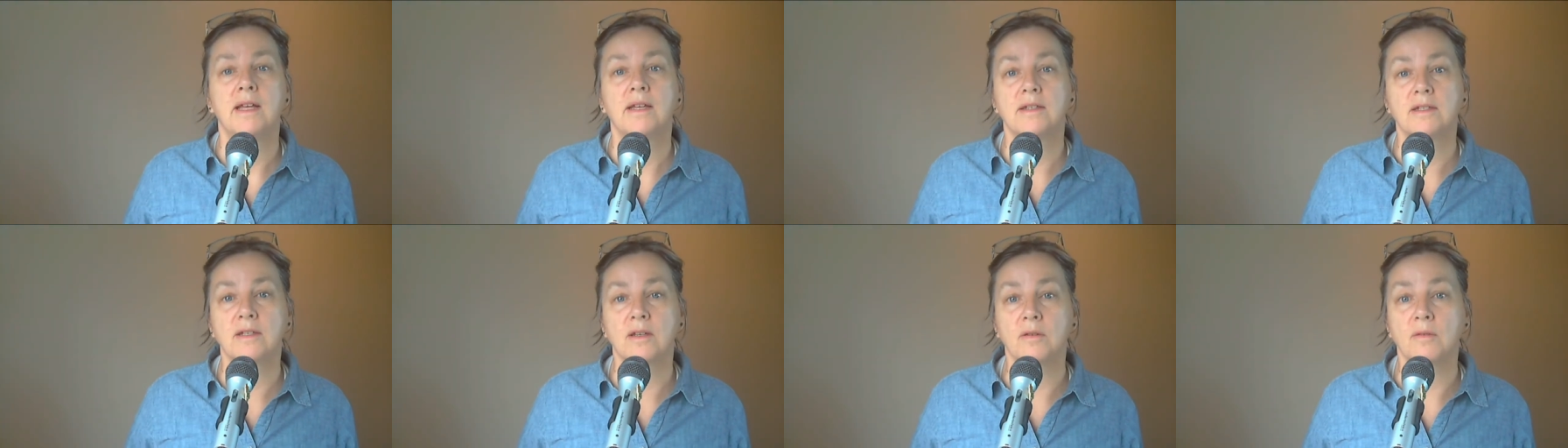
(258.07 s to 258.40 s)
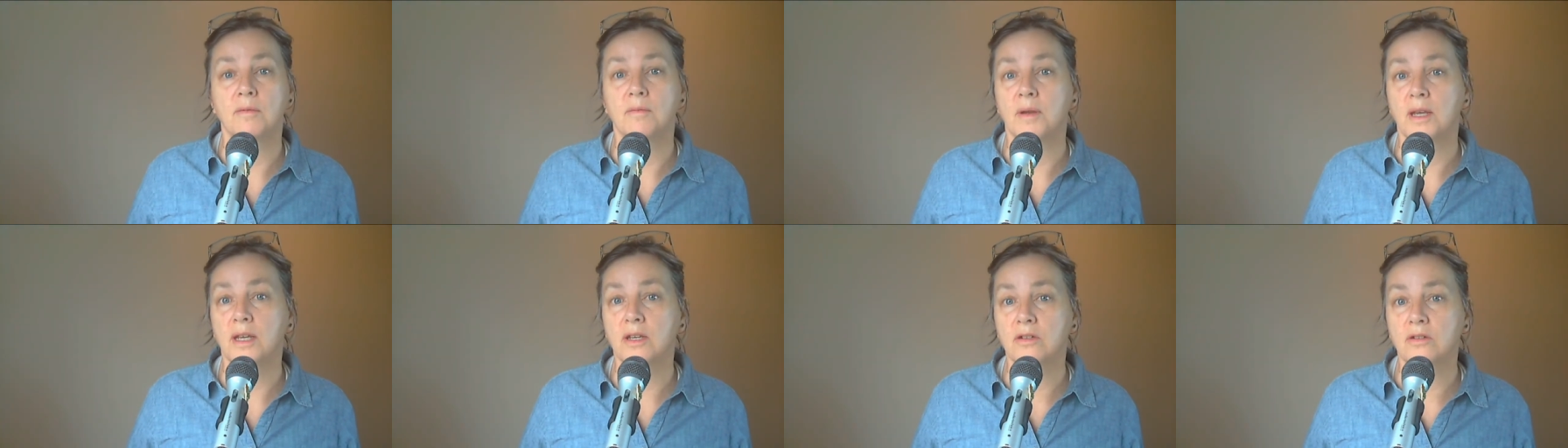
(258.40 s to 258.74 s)

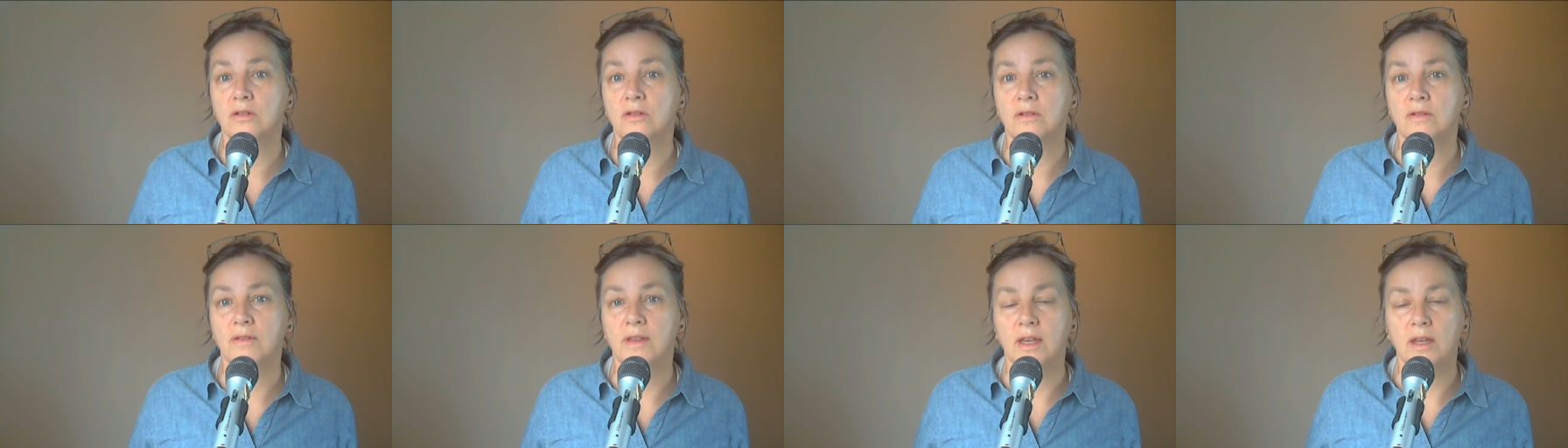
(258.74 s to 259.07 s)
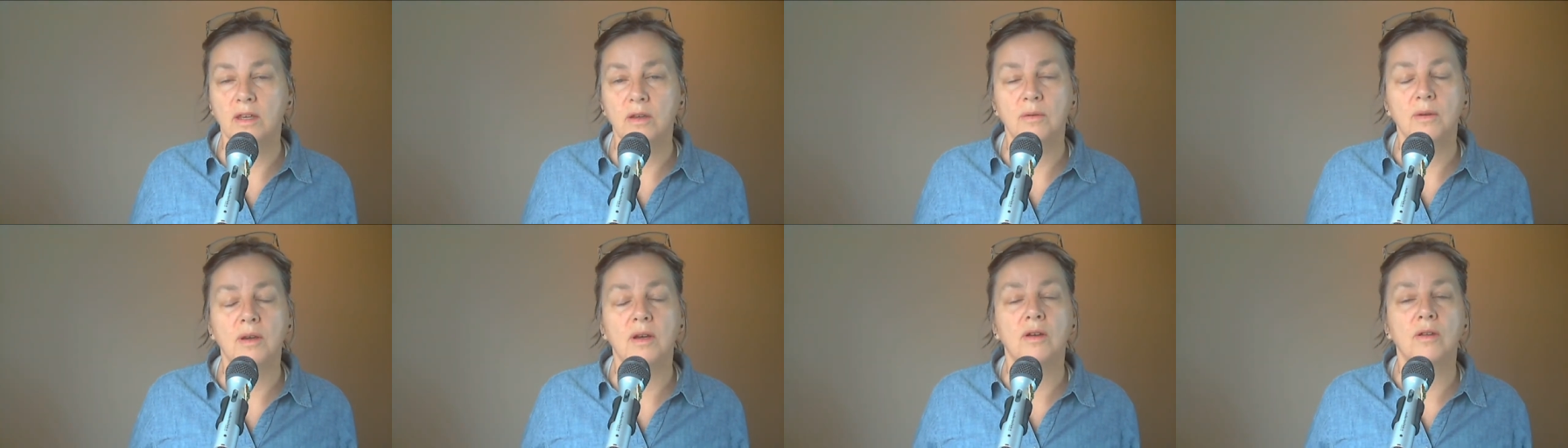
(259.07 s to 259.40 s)
So make sure that
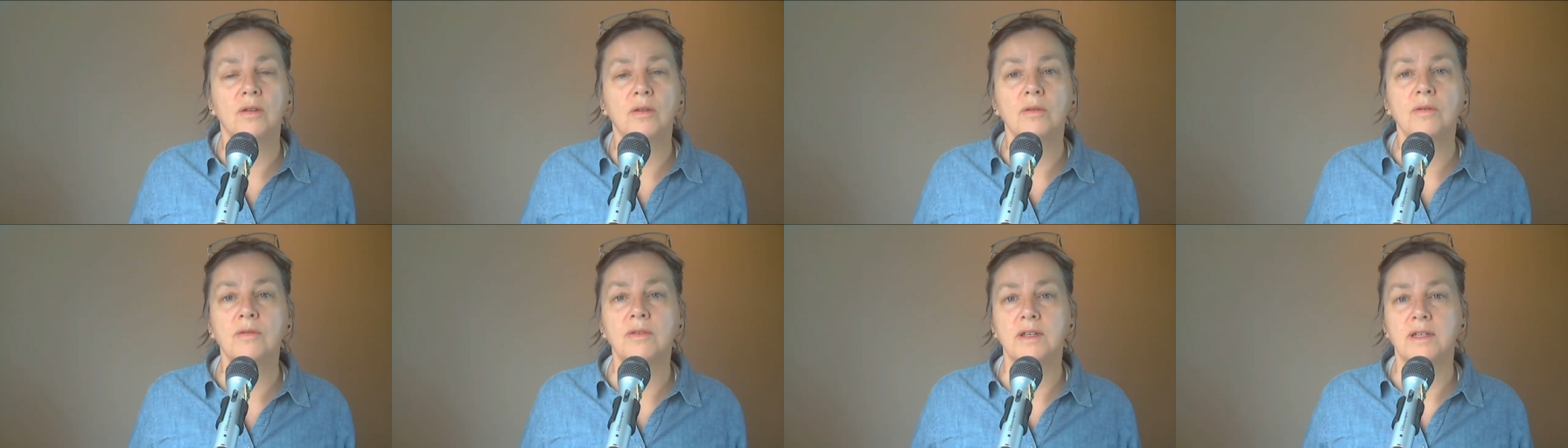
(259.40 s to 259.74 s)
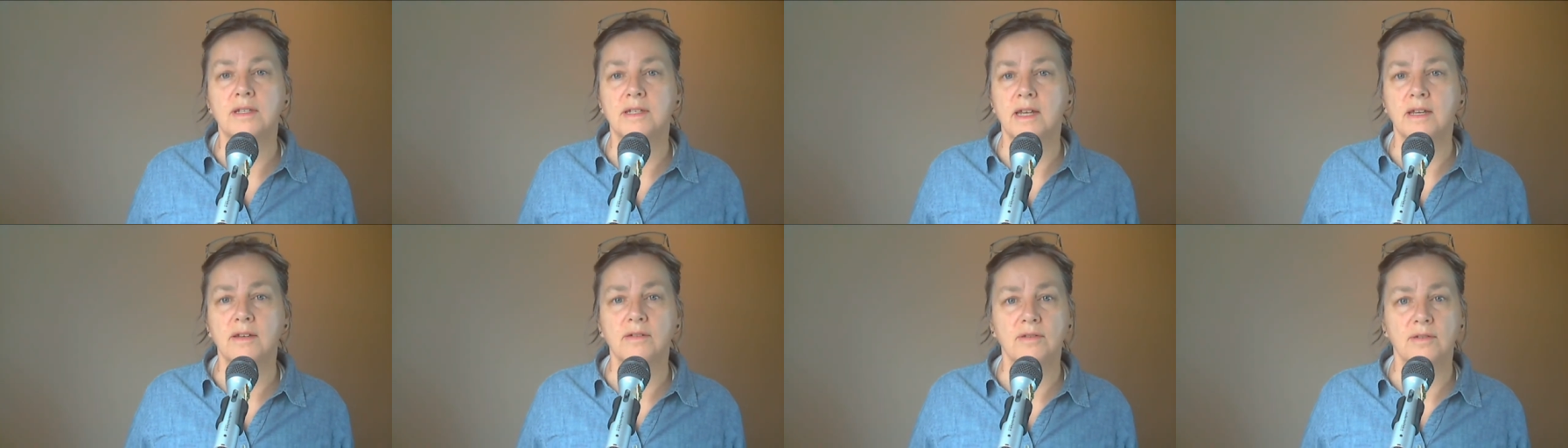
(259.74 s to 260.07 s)
you include
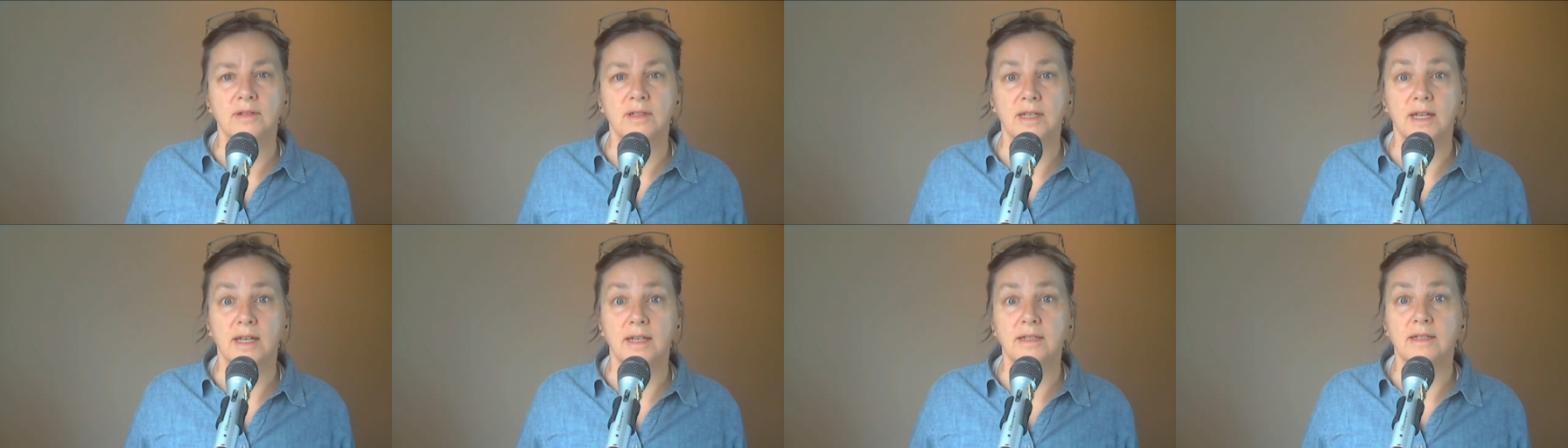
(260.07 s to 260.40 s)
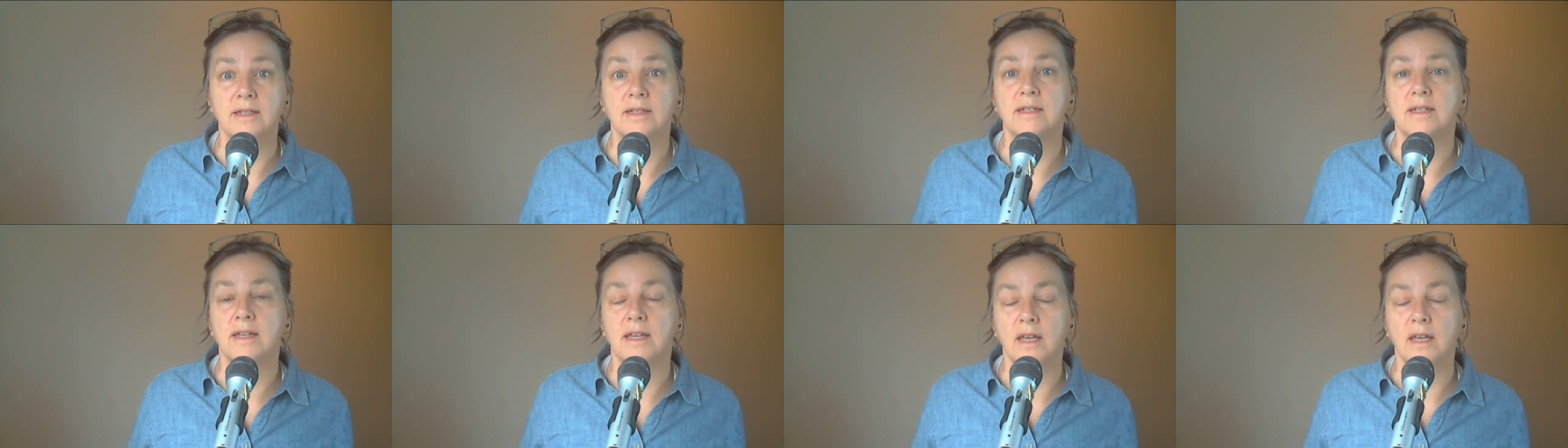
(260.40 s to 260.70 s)
these exercises